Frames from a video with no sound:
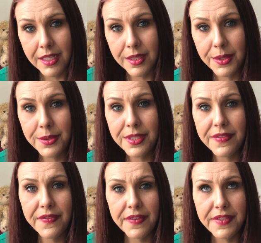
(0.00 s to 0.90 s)
lose
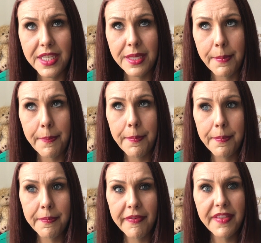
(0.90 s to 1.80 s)
50
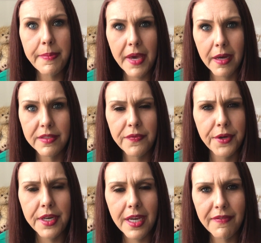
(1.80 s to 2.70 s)
pounds,
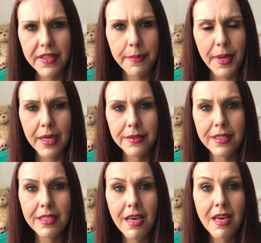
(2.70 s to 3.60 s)
49, 50
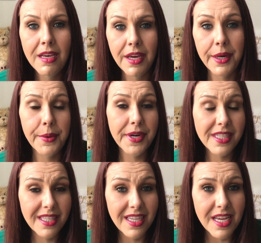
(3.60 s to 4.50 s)
pounds in
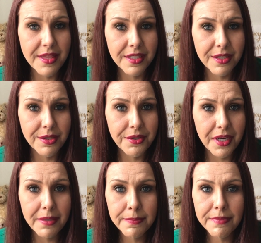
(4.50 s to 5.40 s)
order to get the
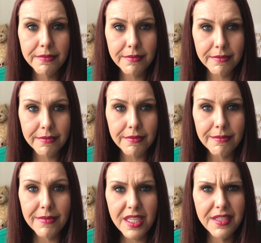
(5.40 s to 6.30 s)
surgery.
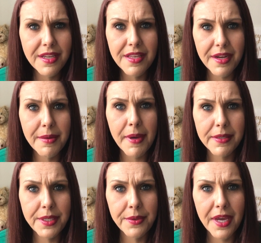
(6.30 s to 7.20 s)
I did that in
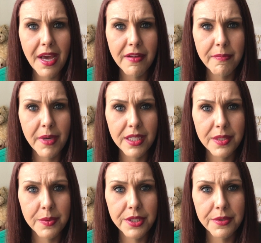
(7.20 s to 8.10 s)
about 2.5
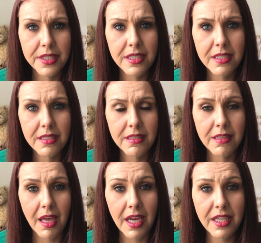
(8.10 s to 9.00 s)
months, which was
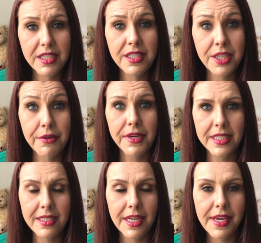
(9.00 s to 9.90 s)
like
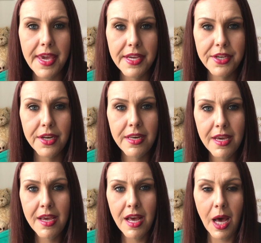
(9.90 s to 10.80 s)
serious dedication.
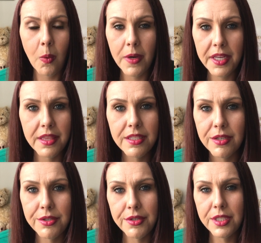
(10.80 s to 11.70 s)
I wanted the
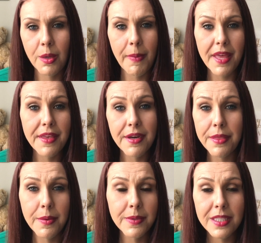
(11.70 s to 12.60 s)
surgery so bad that
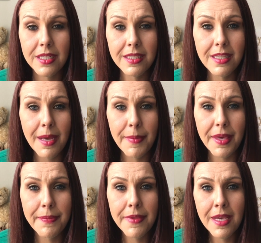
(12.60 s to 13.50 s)
nothing was going to stop me.